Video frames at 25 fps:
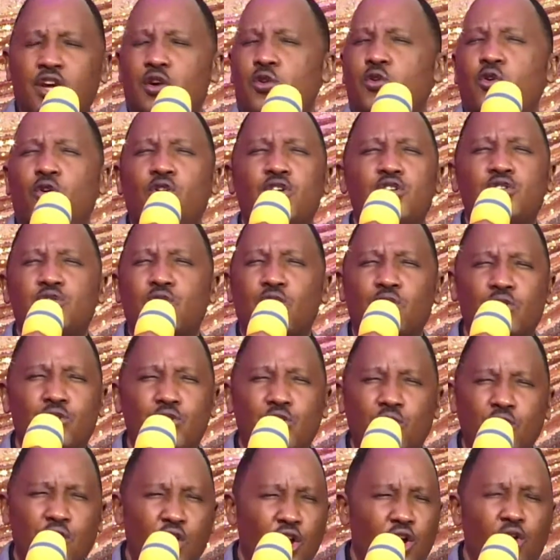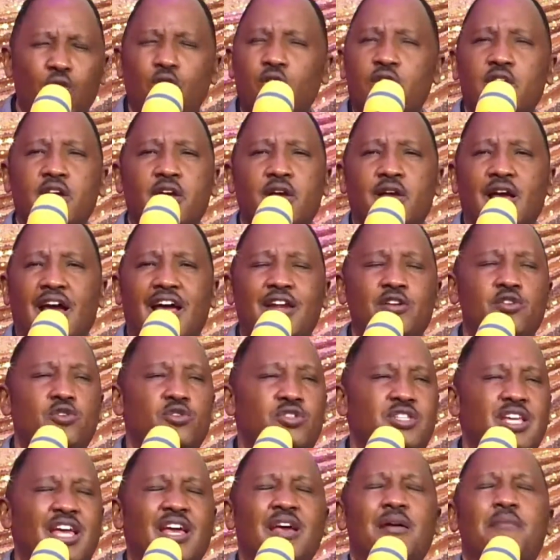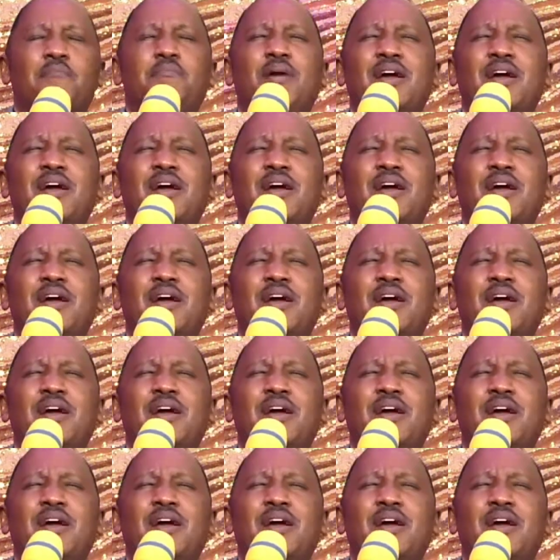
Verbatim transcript: God, God, God, God. And you say,